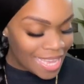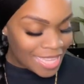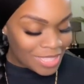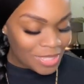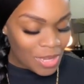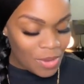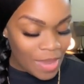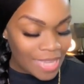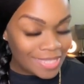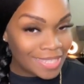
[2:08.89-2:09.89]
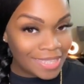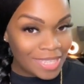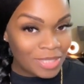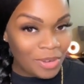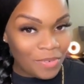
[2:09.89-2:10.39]
So I did
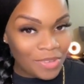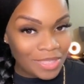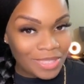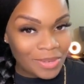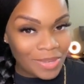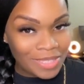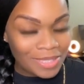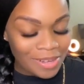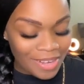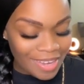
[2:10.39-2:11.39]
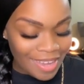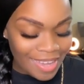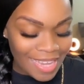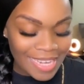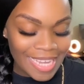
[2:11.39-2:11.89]
glance over this quick start guide,